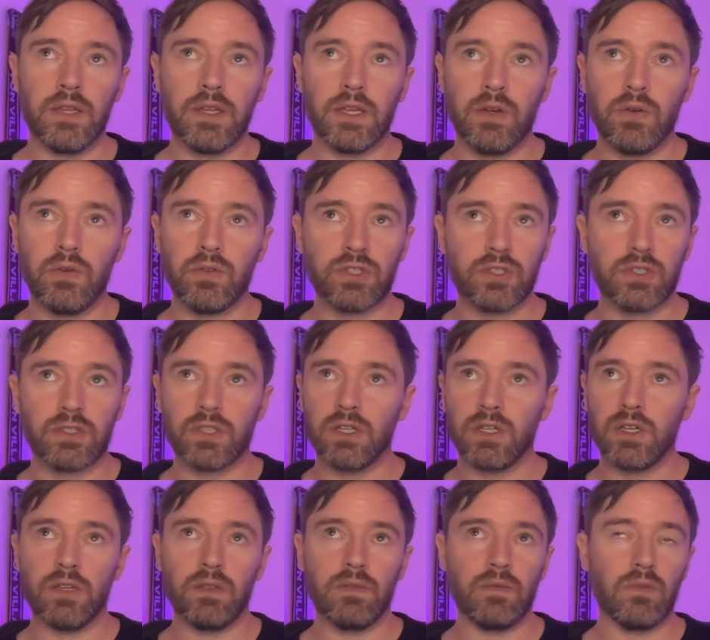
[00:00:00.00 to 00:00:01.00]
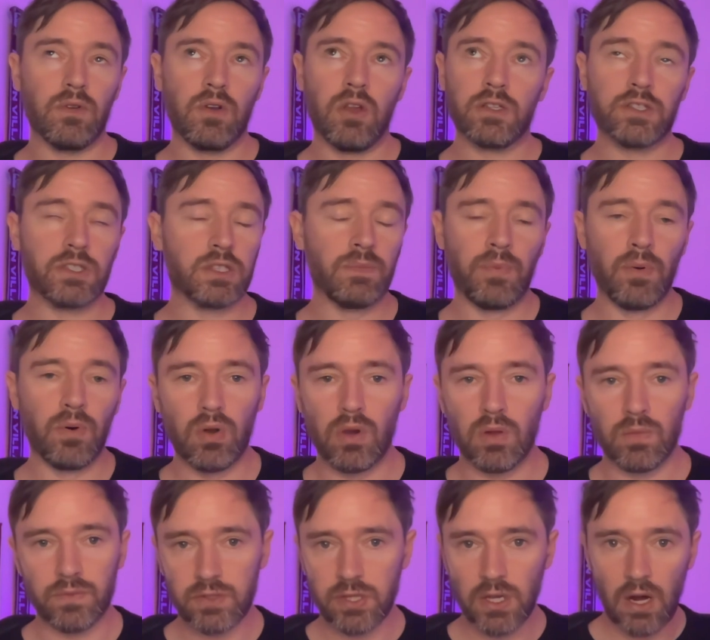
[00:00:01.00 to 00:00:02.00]
was just lost the ball up
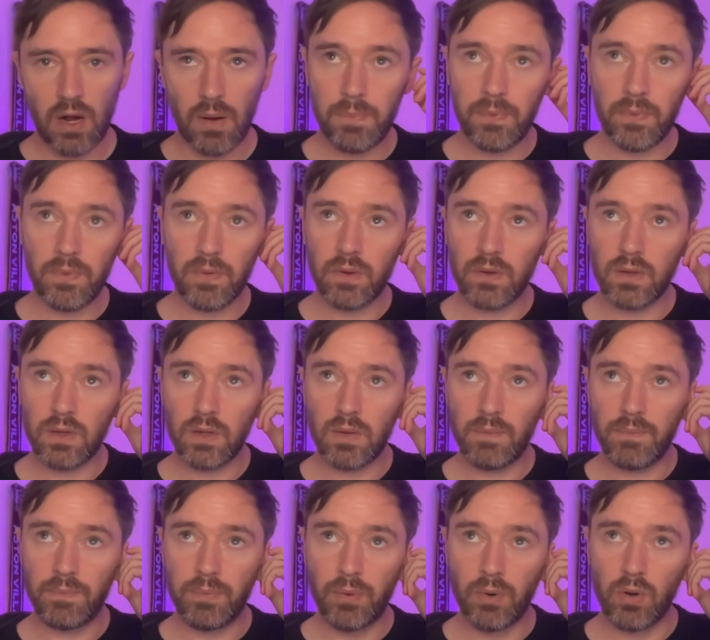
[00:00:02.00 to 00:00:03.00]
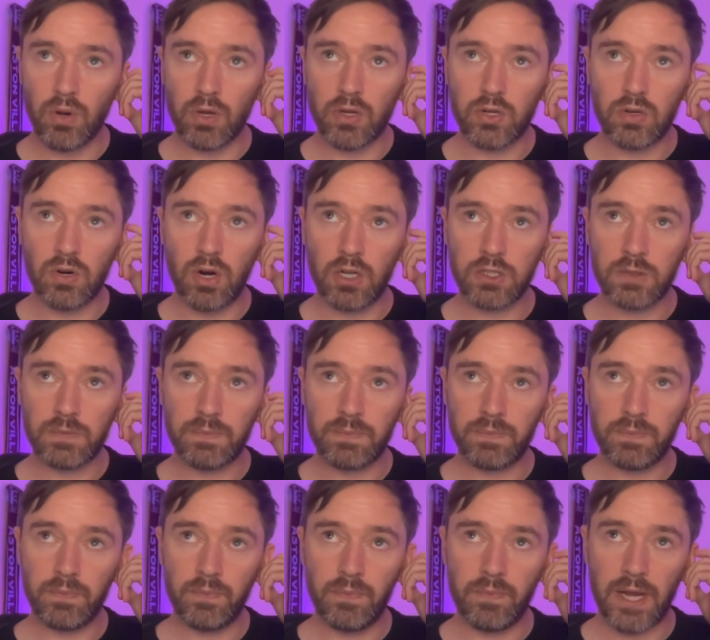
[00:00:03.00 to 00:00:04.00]
top, ball across
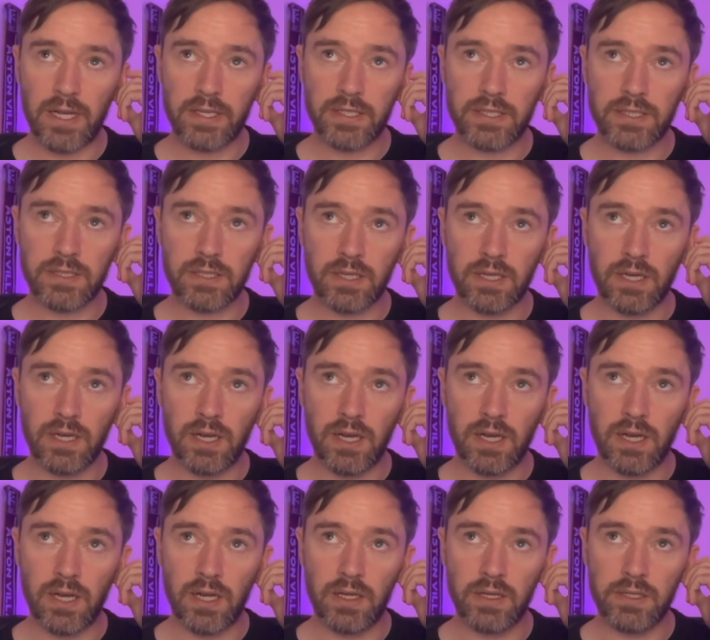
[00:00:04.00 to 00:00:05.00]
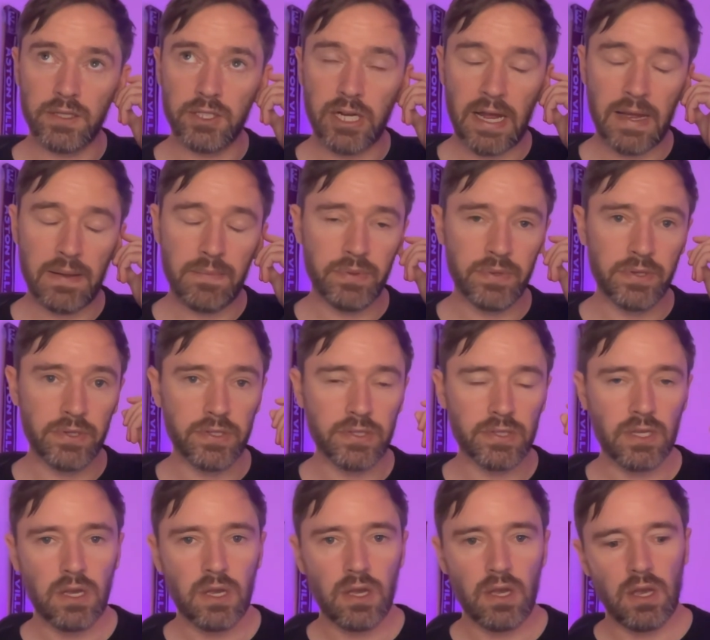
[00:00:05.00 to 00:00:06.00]
past Chambers,
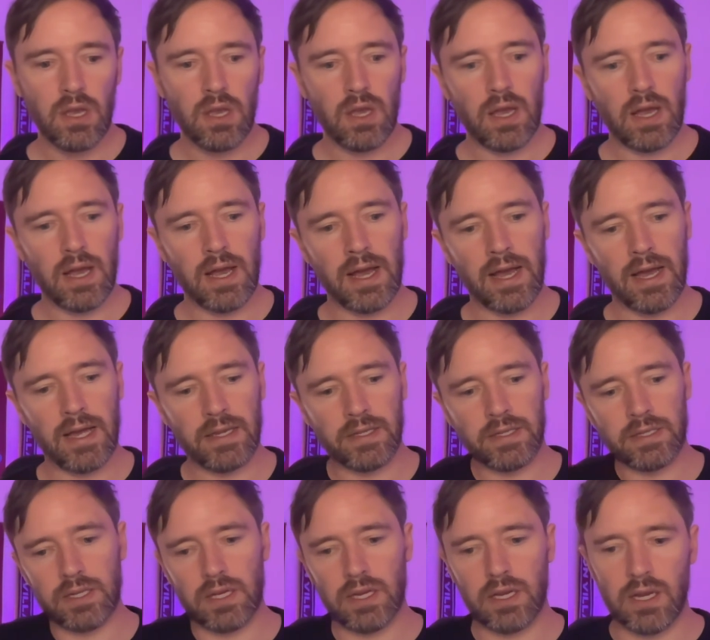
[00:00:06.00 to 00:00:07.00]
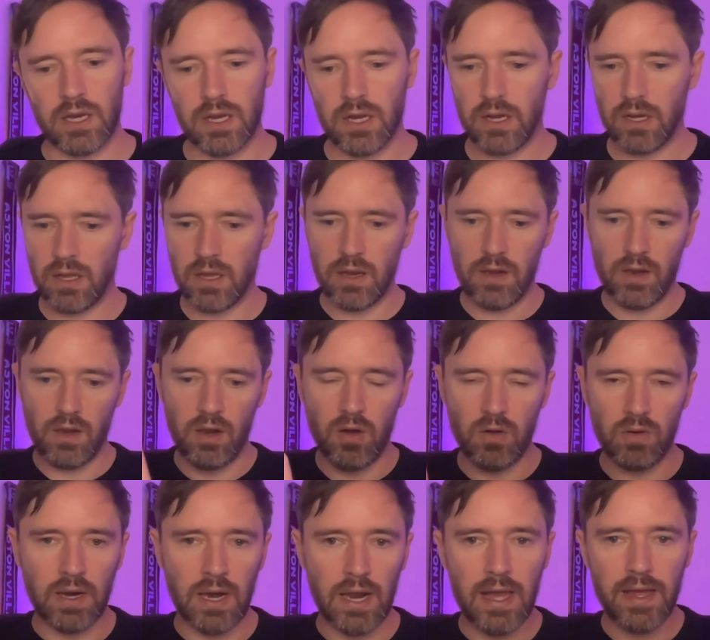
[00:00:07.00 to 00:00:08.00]
and
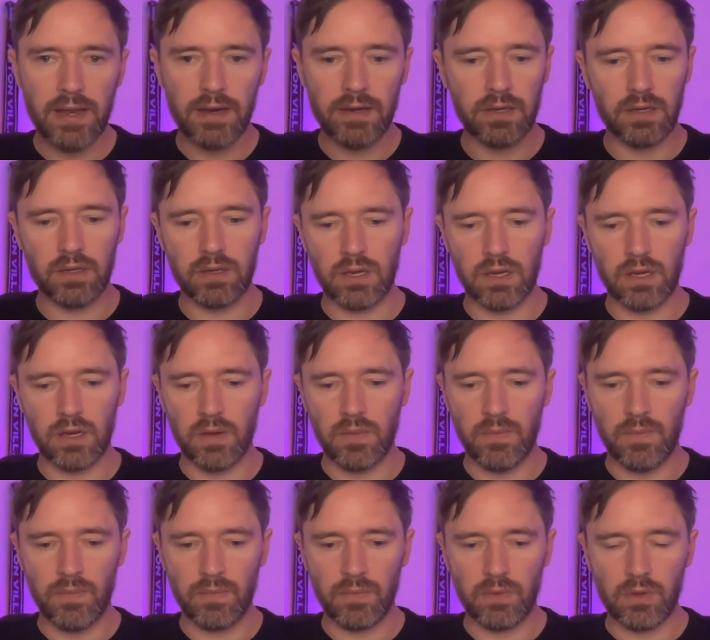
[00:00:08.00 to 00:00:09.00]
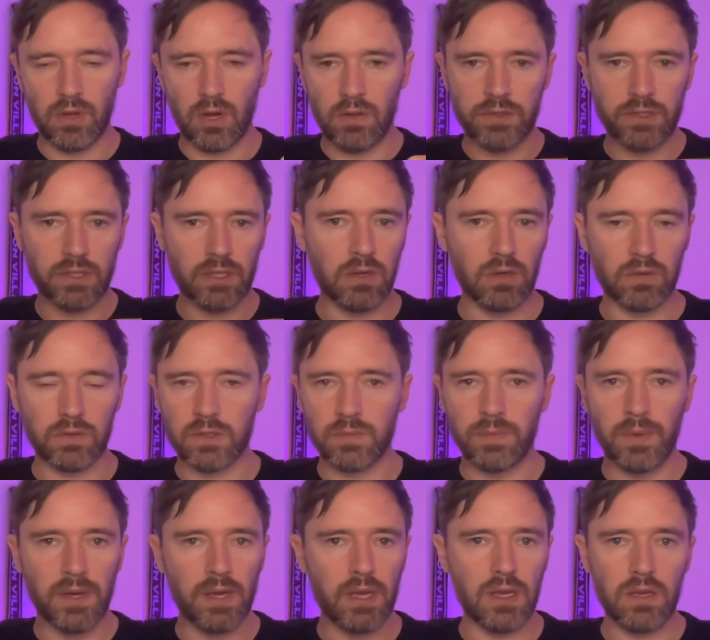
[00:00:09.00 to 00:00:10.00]
Longley and Conser looked to
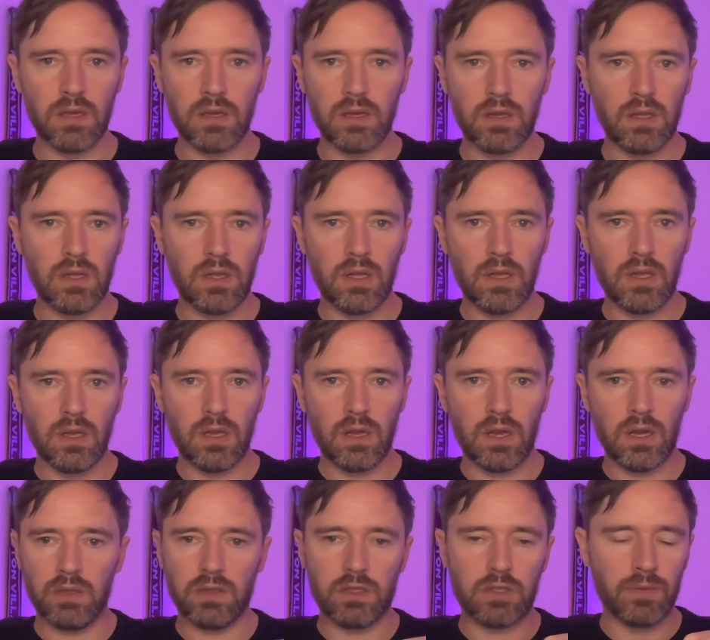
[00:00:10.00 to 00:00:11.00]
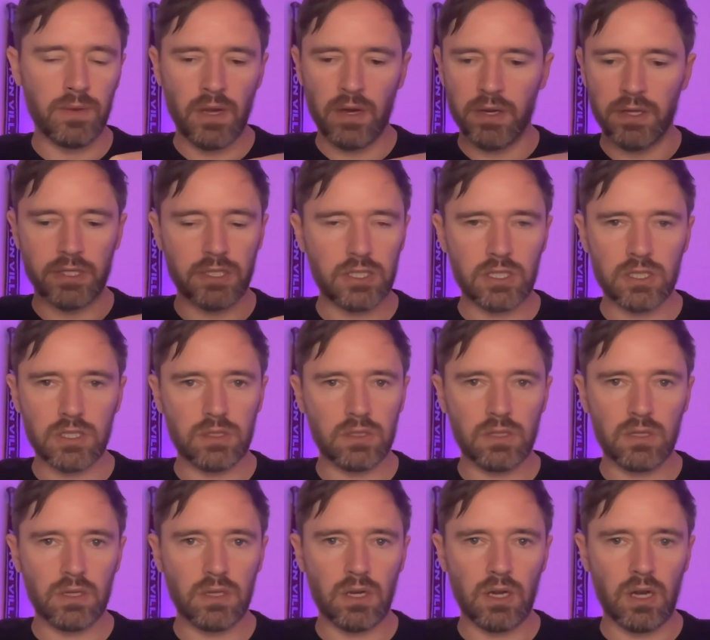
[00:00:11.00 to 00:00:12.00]
be honest,
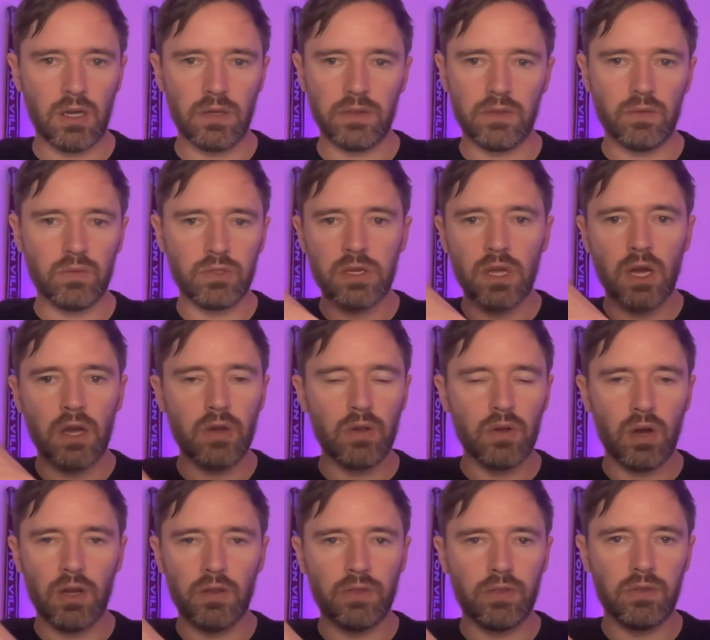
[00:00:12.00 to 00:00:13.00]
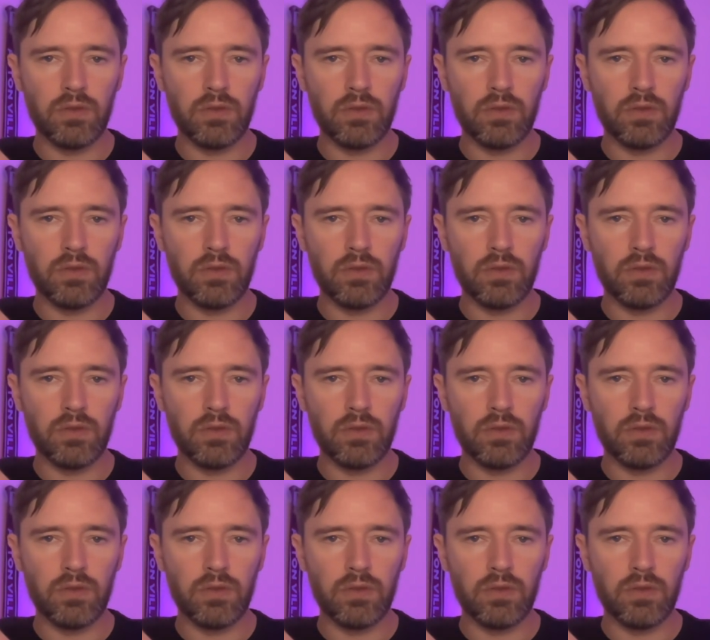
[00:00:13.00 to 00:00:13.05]
there was no.